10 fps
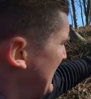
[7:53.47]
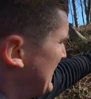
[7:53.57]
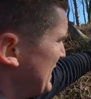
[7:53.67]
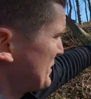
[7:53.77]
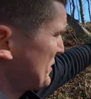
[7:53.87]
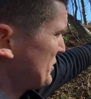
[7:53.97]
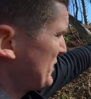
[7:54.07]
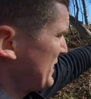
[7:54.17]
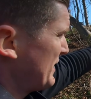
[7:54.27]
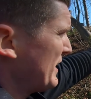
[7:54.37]
It's this
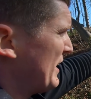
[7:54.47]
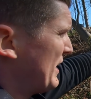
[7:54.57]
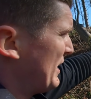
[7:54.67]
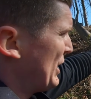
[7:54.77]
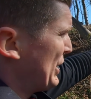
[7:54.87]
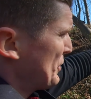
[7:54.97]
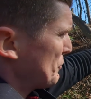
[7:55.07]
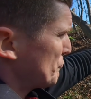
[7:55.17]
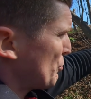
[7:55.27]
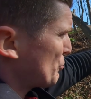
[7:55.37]

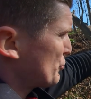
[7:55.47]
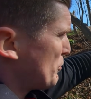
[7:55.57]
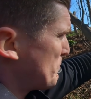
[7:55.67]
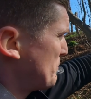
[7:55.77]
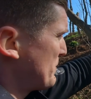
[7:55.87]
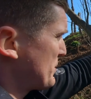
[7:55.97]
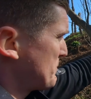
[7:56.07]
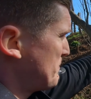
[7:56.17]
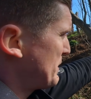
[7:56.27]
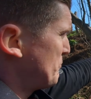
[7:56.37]
rock drop with this
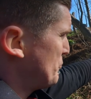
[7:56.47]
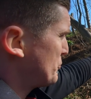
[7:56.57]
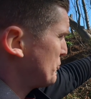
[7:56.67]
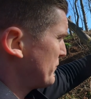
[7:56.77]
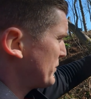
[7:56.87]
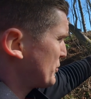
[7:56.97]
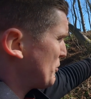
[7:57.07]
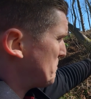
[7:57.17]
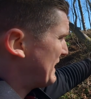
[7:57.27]
big root over the top.